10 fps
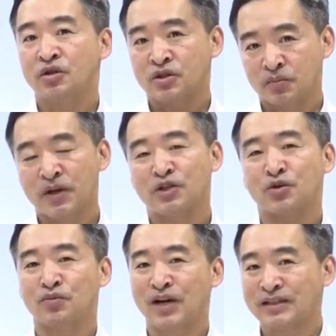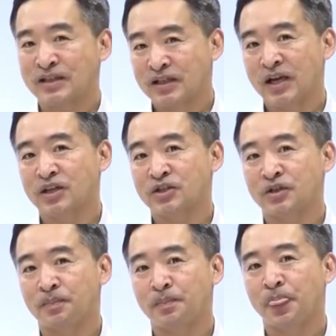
your speech or presentation.